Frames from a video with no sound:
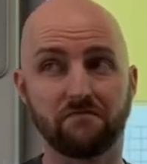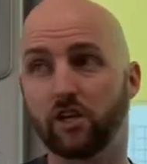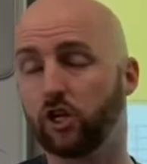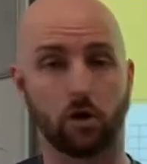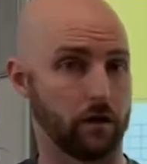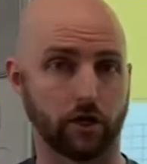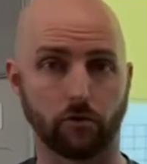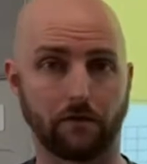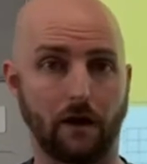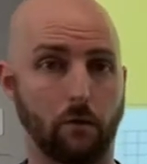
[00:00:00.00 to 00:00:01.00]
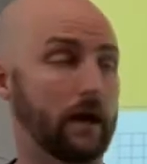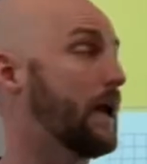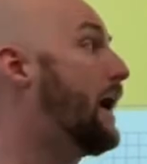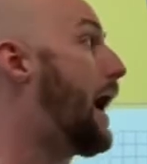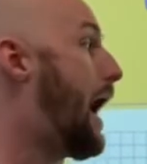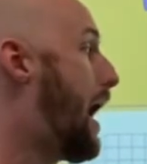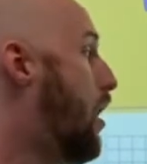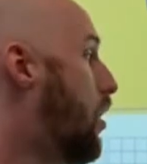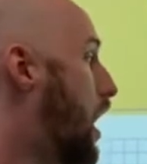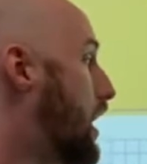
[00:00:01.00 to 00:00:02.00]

You don't want to do it that way. How I